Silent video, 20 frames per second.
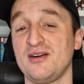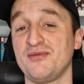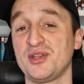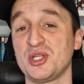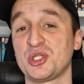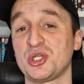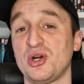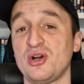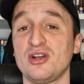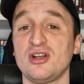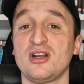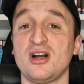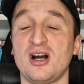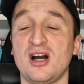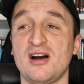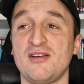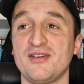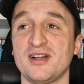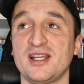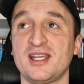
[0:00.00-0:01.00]
of the John
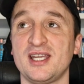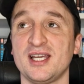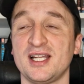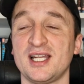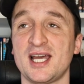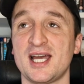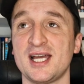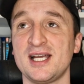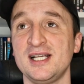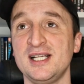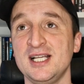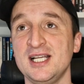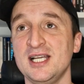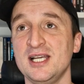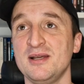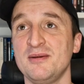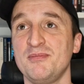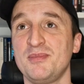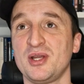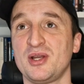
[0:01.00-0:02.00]
Carver killer,
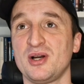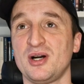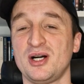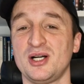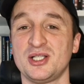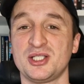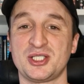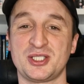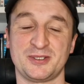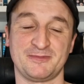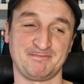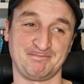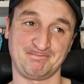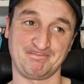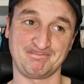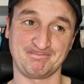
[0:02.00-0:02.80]
because